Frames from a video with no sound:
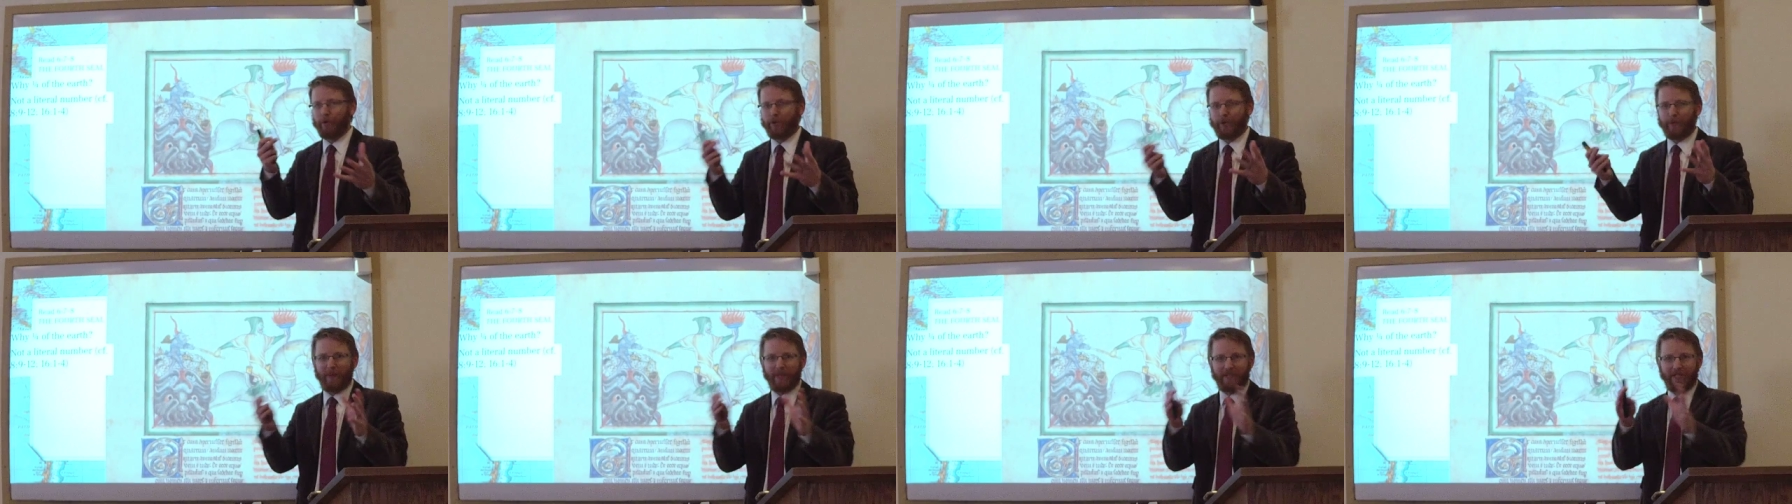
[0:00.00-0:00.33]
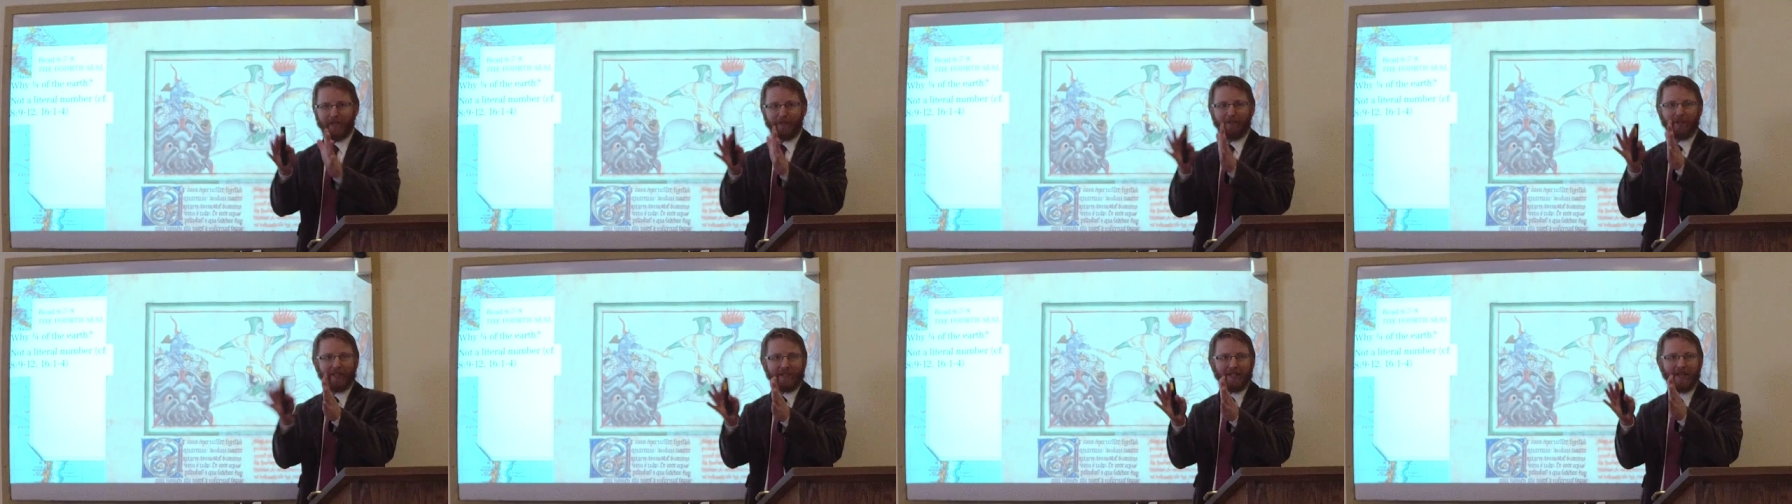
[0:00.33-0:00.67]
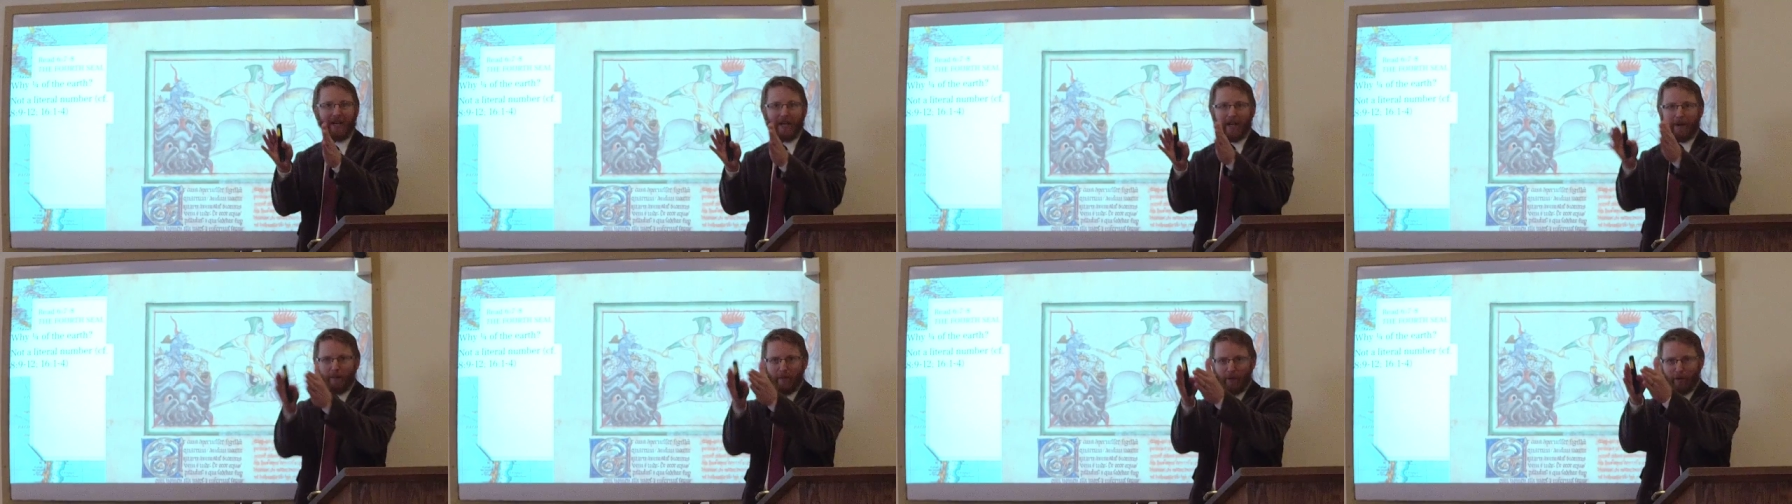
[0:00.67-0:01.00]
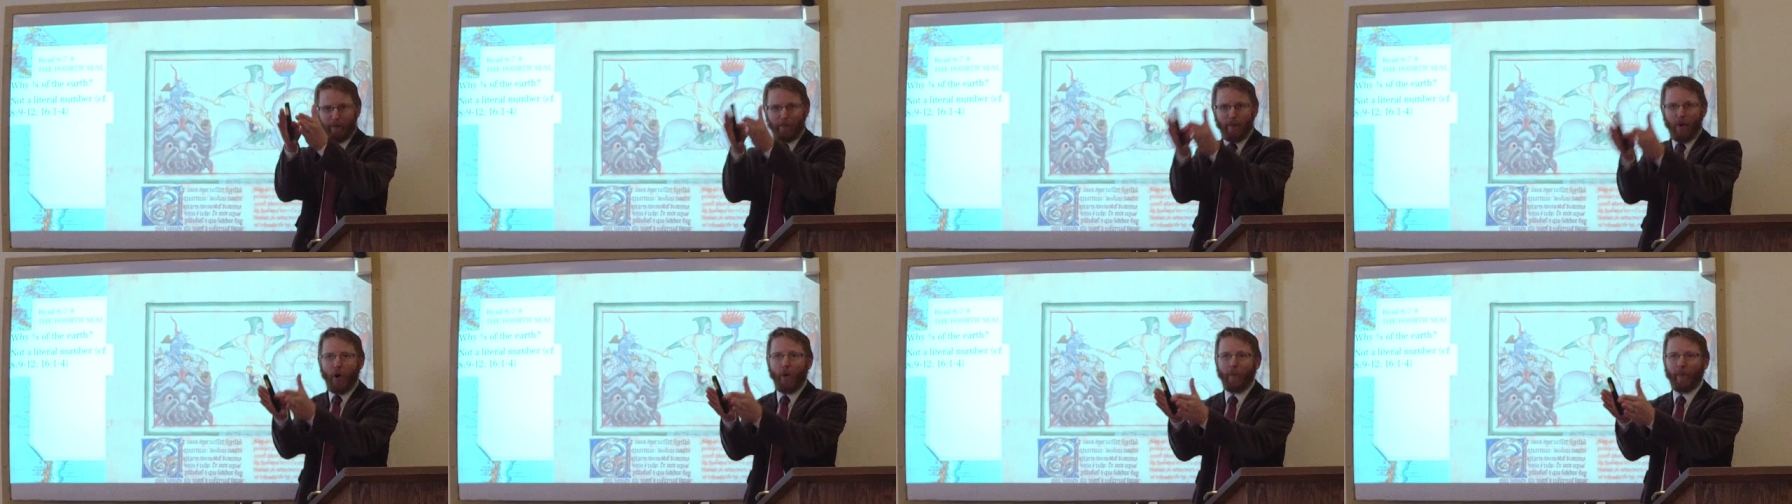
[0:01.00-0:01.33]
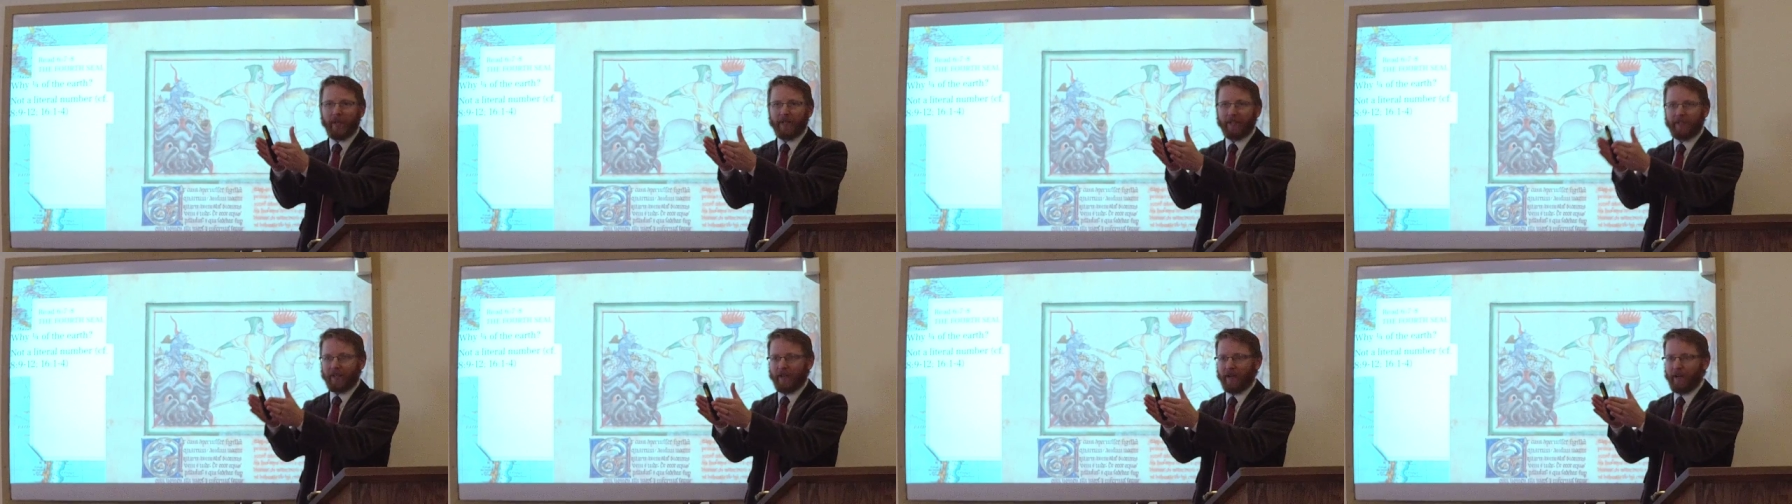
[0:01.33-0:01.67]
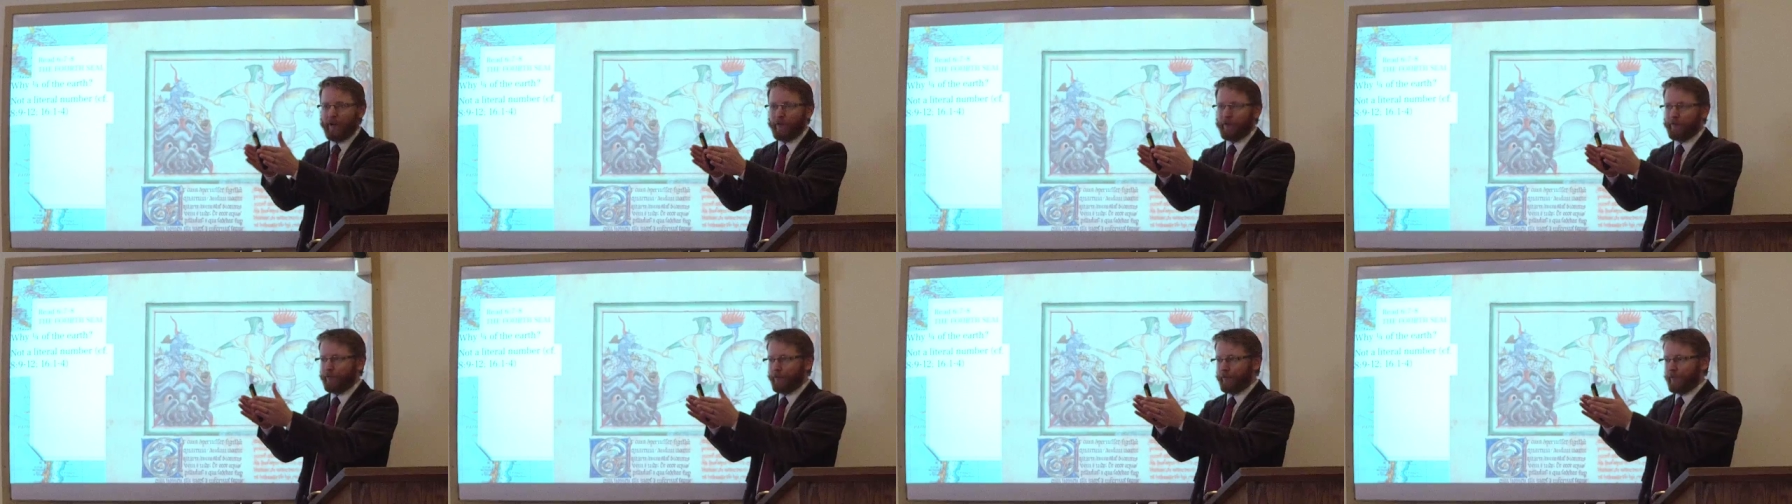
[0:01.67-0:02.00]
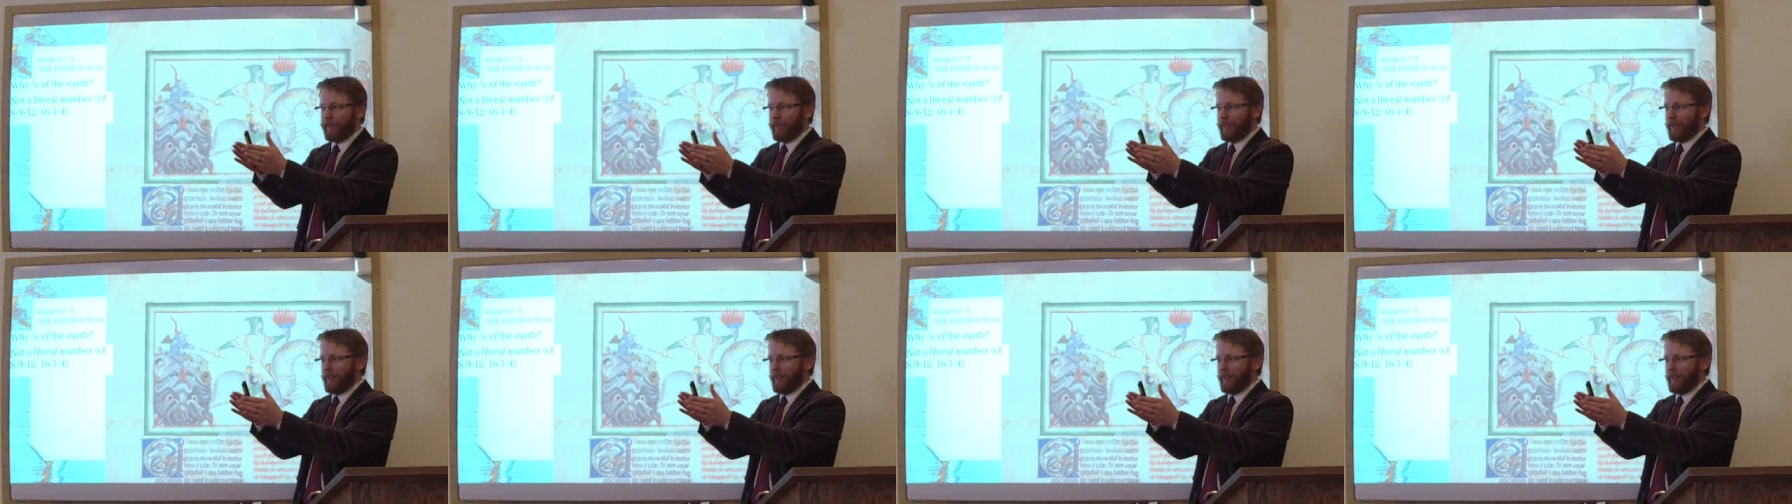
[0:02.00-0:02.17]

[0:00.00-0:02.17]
specific time or moment of